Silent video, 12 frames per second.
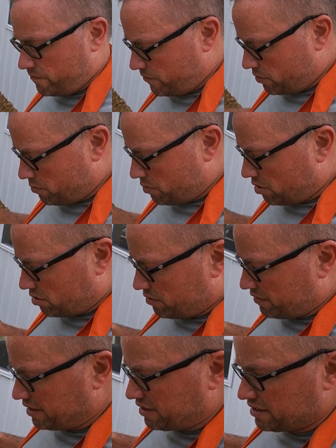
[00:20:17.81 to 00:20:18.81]
film
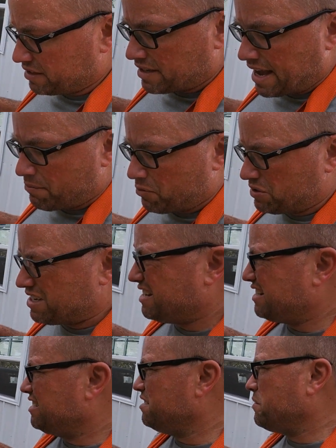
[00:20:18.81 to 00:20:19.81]
all of it. The camera was kind
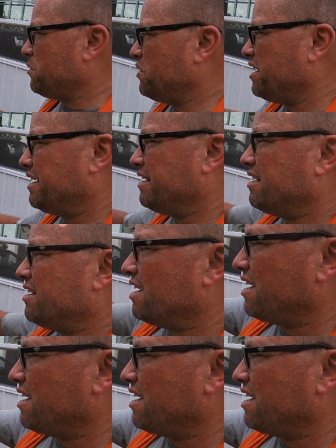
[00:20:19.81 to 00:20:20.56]
of getting in my way.